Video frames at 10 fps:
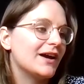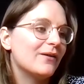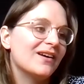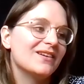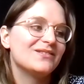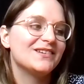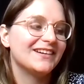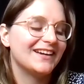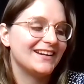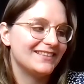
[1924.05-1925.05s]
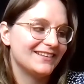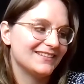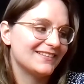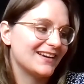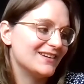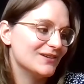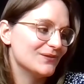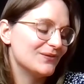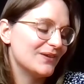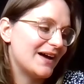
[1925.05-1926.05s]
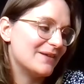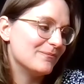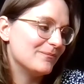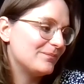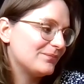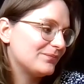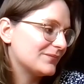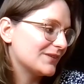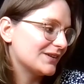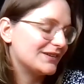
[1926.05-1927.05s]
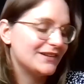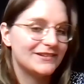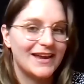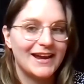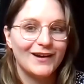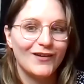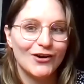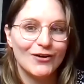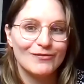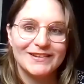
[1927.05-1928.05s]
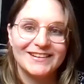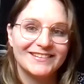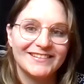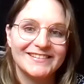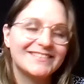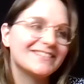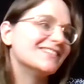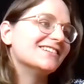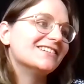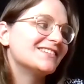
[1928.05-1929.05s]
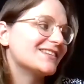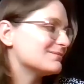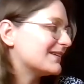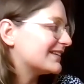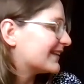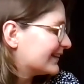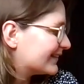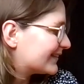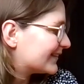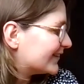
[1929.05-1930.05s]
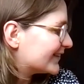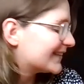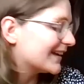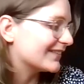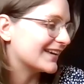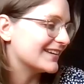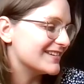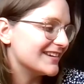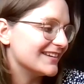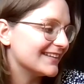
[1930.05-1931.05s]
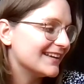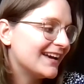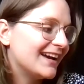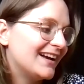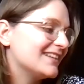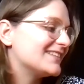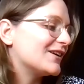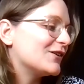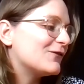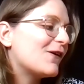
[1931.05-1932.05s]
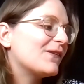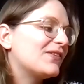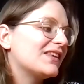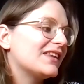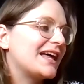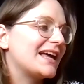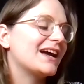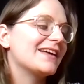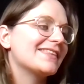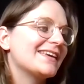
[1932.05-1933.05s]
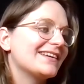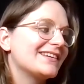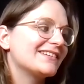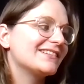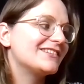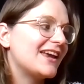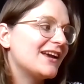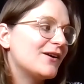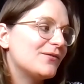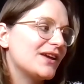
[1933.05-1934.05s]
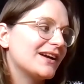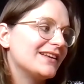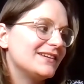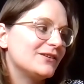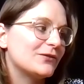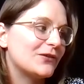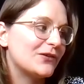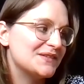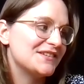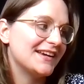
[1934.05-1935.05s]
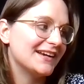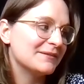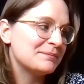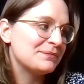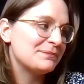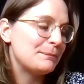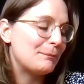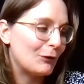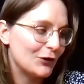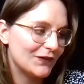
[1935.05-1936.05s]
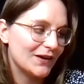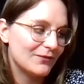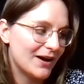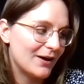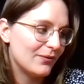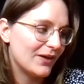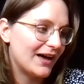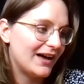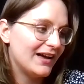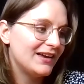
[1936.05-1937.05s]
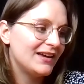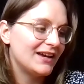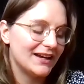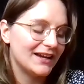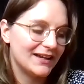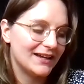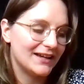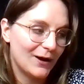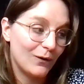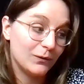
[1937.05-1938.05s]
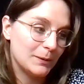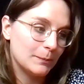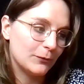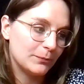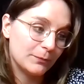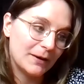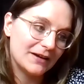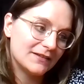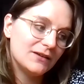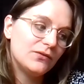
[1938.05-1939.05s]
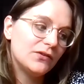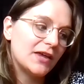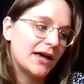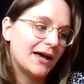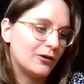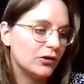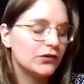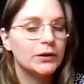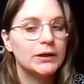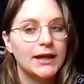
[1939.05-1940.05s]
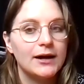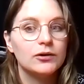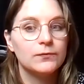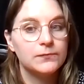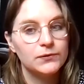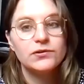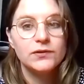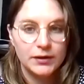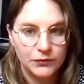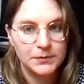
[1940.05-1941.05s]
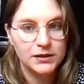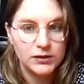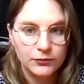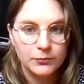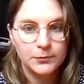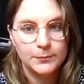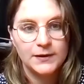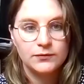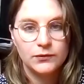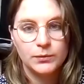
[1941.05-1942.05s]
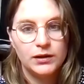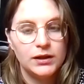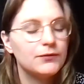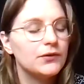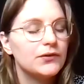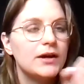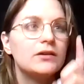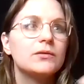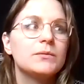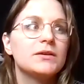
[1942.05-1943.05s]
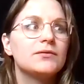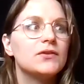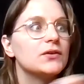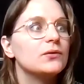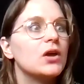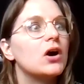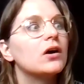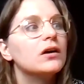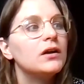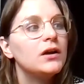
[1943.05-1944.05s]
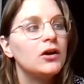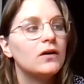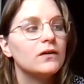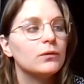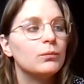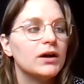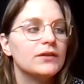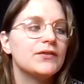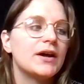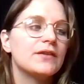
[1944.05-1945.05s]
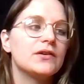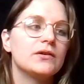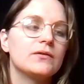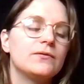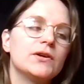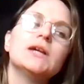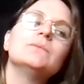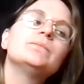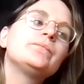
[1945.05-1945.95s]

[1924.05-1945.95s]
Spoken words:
away with doing anything that's kind of cliche or ridiculous or doesn't make sense or sounds kind of cheesy. So you've got to like, I think, shake off the idea of cringing, put yourself out there and get other people's perspectives and also allow your future self to be a different perspective as well. If you stare at something for too long, all the words start to look funny.